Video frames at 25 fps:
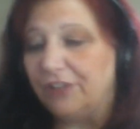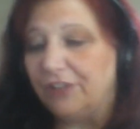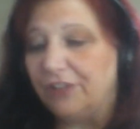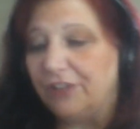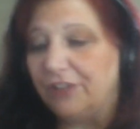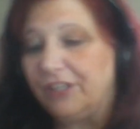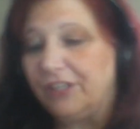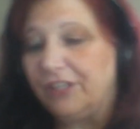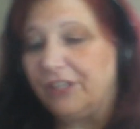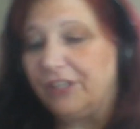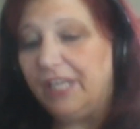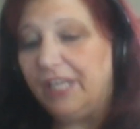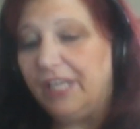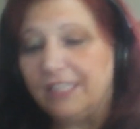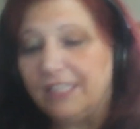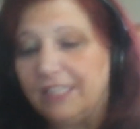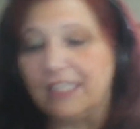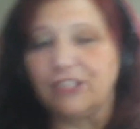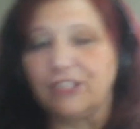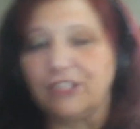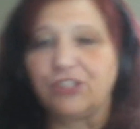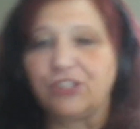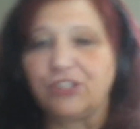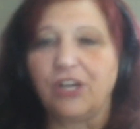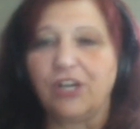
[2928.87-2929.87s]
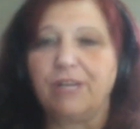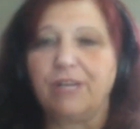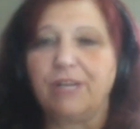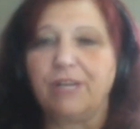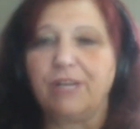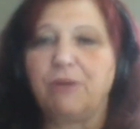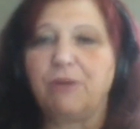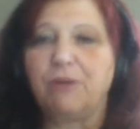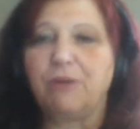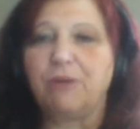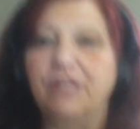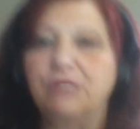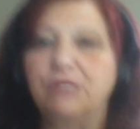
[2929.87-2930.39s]
I mean, you know, that since
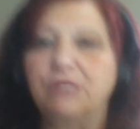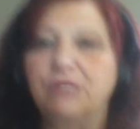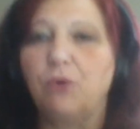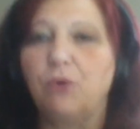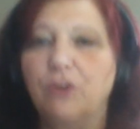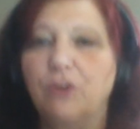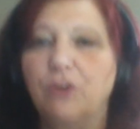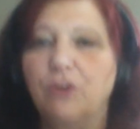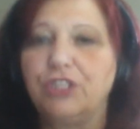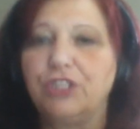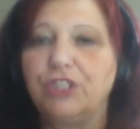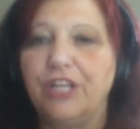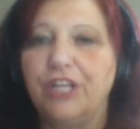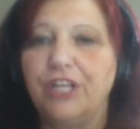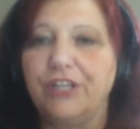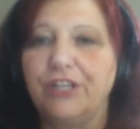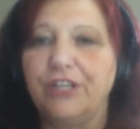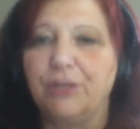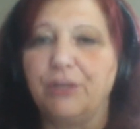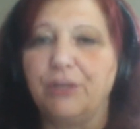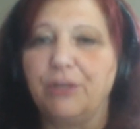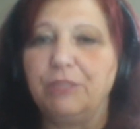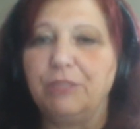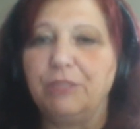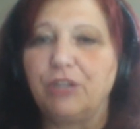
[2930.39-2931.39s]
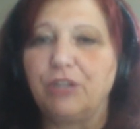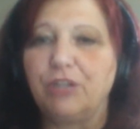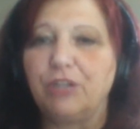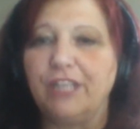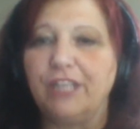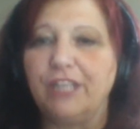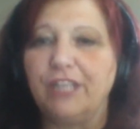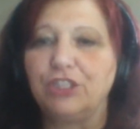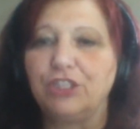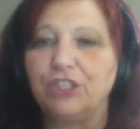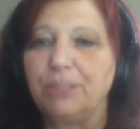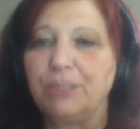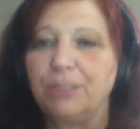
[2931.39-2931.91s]
they're starting up all these wars, you know, they're
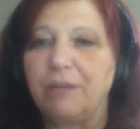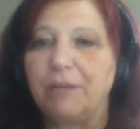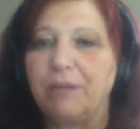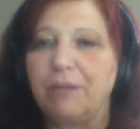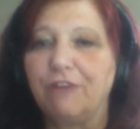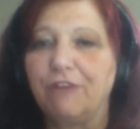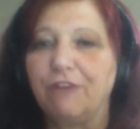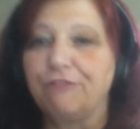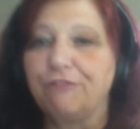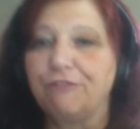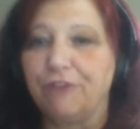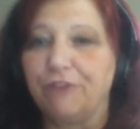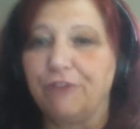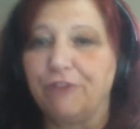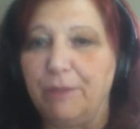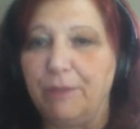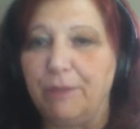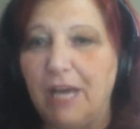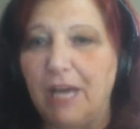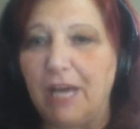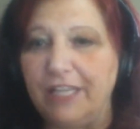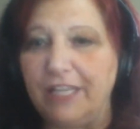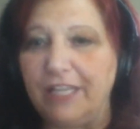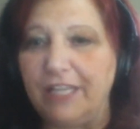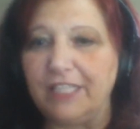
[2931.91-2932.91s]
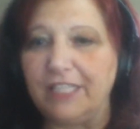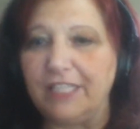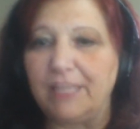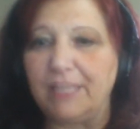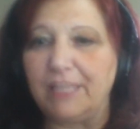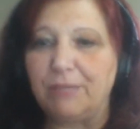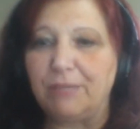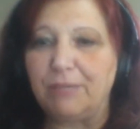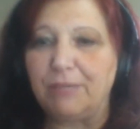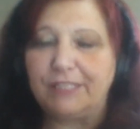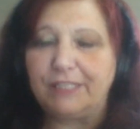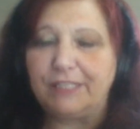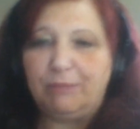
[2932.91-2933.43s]
going to be trying to ship
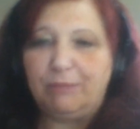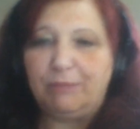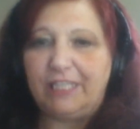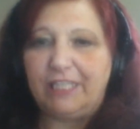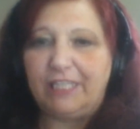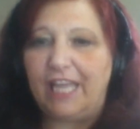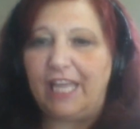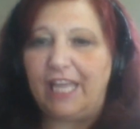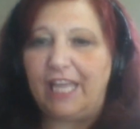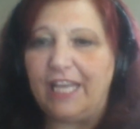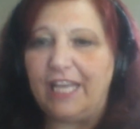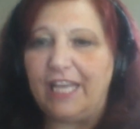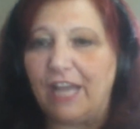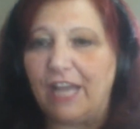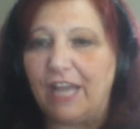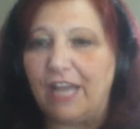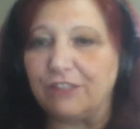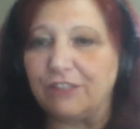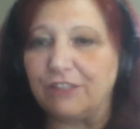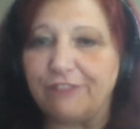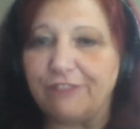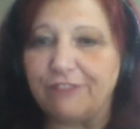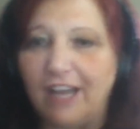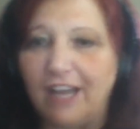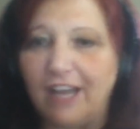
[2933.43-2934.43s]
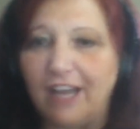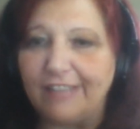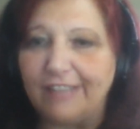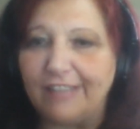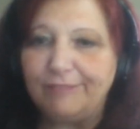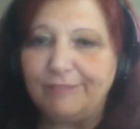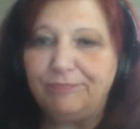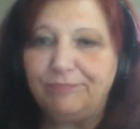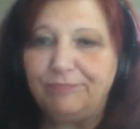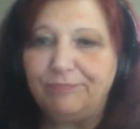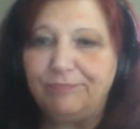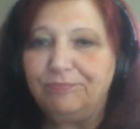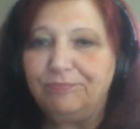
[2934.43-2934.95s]
everybody that they possibly can out to fight.